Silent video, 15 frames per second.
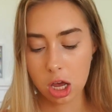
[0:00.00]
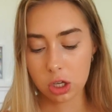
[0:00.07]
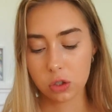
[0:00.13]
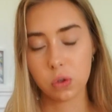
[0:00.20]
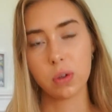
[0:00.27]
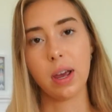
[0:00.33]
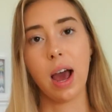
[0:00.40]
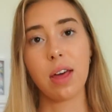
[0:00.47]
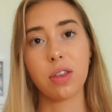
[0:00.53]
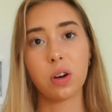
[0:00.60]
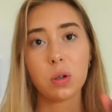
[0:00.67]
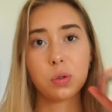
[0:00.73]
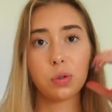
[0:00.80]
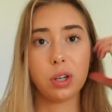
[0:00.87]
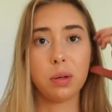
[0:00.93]
So yeah, I
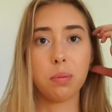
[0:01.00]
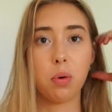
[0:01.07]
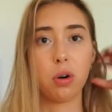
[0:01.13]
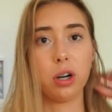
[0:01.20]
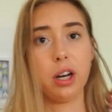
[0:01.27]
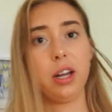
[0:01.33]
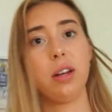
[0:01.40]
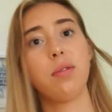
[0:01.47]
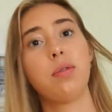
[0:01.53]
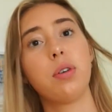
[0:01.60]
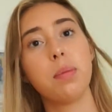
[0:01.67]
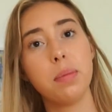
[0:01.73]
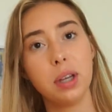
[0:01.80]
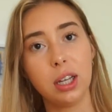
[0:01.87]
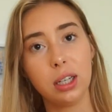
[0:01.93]
thought it was really important
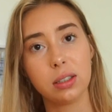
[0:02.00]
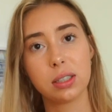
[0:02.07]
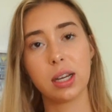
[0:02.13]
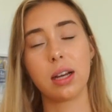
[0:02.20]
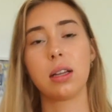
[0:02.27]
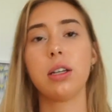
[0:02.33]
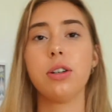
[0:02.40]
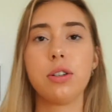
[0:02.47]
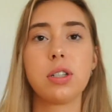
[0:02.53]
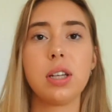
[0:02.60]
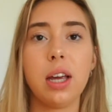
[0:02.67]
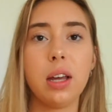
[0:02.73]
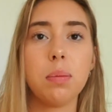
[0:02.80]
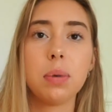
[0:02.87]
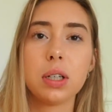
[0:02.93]
for me to get clear
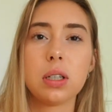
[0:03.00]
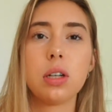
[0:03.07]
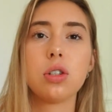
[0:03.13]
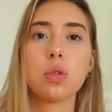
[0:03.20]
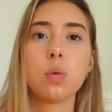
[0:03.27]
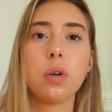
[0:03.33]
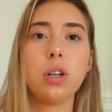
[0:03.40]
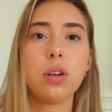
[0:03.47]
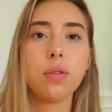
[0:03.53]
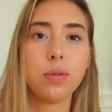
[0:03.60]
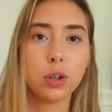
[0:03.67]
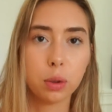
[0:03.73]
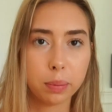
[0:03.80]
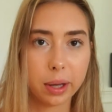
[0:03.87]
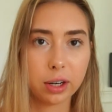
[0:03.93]
skin, because I just wanted to
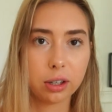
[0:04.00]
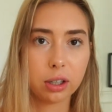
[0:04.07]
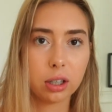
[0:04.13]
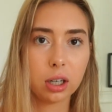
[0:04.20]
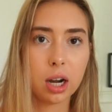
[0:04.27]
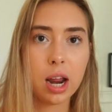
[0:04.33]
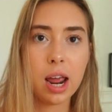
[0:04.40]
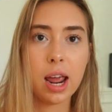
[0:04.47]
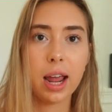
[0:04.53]
feel better